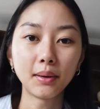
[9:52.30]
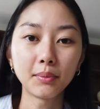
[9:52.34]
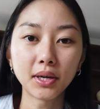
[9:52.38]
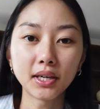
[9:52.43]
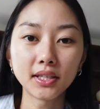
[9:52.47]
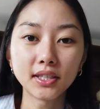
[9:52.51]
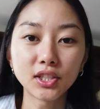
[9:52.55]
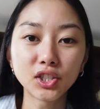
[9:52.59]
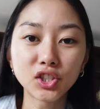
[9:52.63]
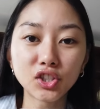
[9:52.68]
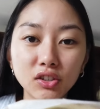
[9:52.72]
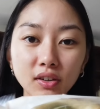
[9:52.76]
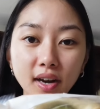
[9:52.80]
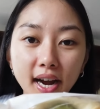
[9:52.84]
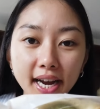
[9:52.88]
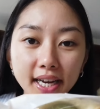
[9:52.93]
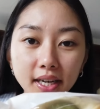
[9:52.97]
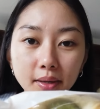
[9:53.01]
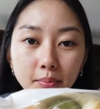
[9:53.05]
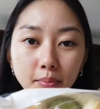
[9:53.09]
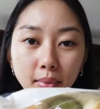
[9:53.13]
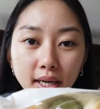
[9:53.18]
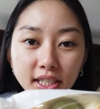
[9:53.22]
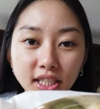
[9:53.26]
I'm gonna
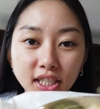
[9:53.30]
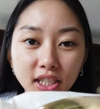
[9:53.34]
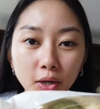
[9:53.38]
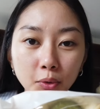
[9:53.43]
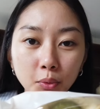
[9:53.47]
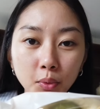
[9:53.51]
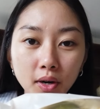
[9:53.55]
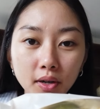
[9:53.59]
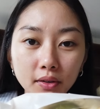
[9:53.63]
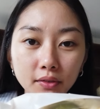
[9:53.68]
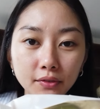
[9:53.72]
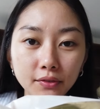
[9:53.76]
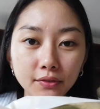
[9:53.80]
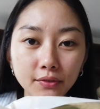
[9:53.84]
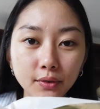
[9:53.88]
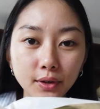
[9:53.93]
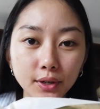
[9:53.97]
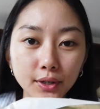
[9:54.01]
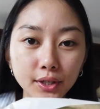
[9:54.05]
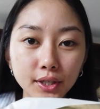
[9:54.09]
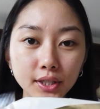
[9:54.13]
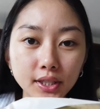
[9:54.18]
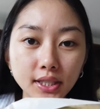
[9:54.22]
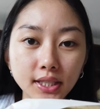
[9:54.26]
try the matcha one
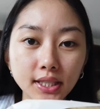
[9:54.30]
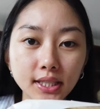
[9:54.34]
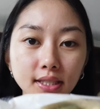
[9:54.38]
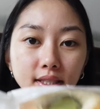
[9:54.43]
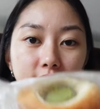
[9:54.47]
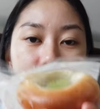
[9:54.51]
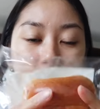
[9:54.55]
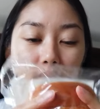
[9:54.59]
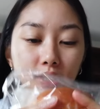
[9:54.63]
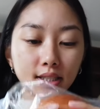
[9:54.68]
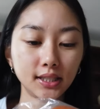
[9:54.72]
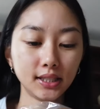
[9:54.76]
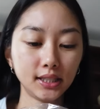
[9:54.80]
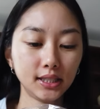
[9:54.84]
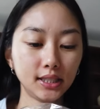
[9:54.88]
first.